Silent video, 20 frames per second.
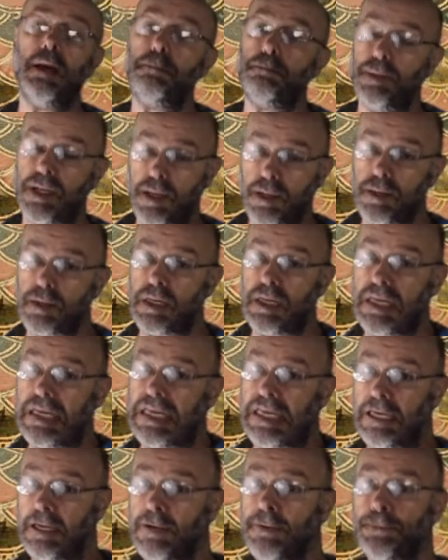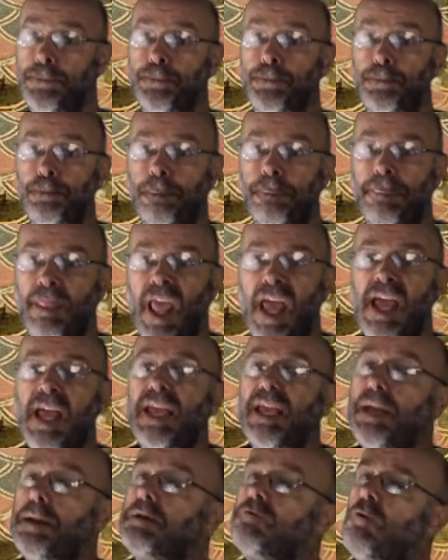BCE.
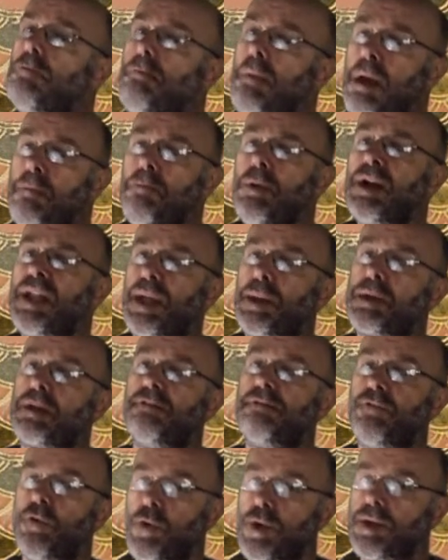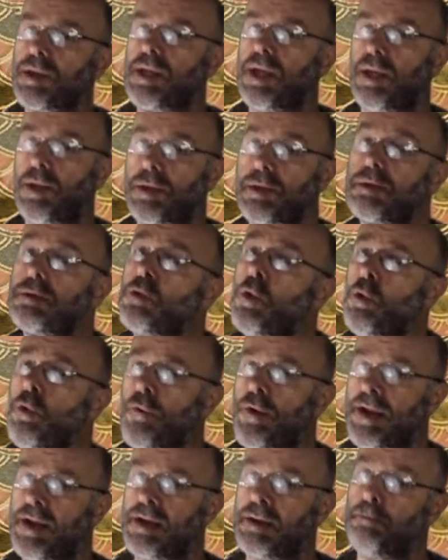He's remembered as the first
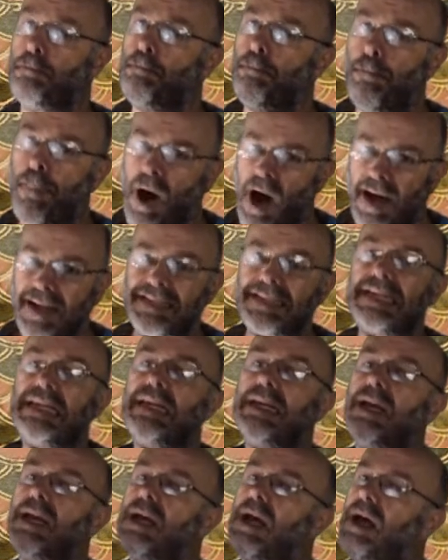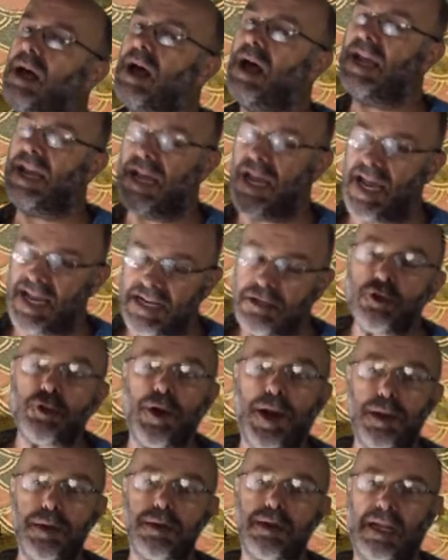historian, but
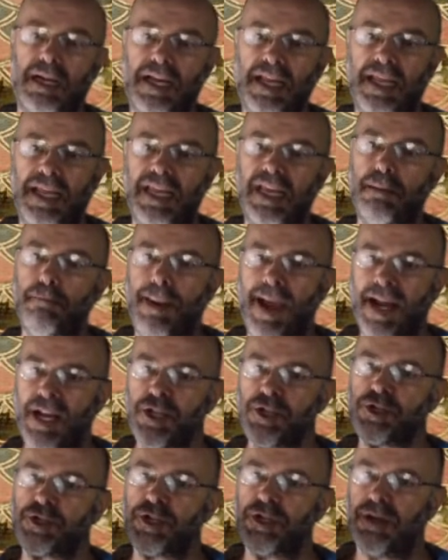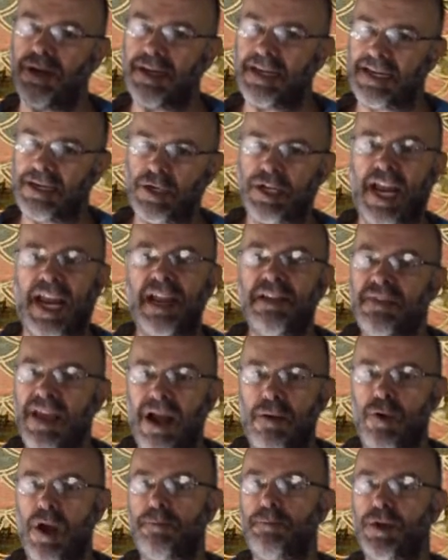interestingly, he managed to gain
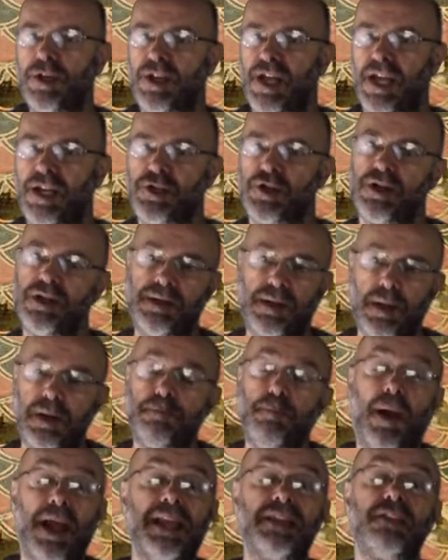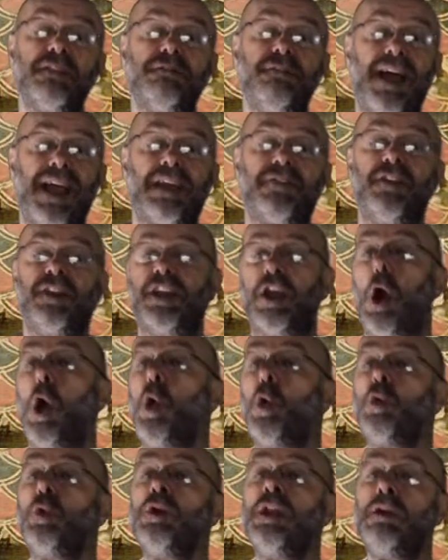that reputation despite the fact that he
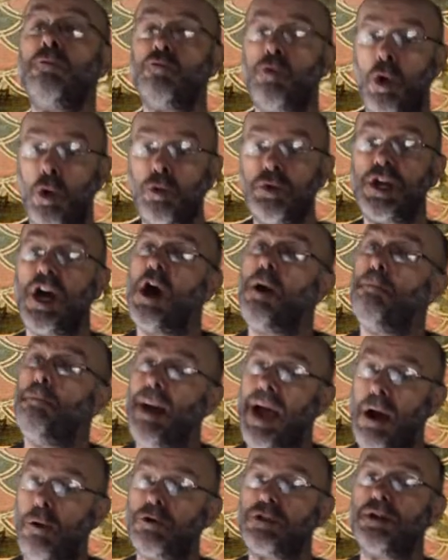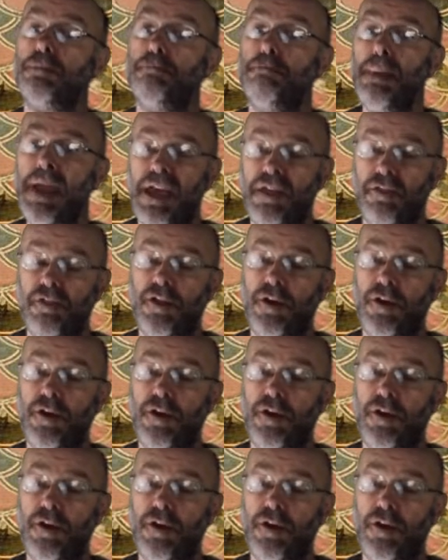only wrote about myth.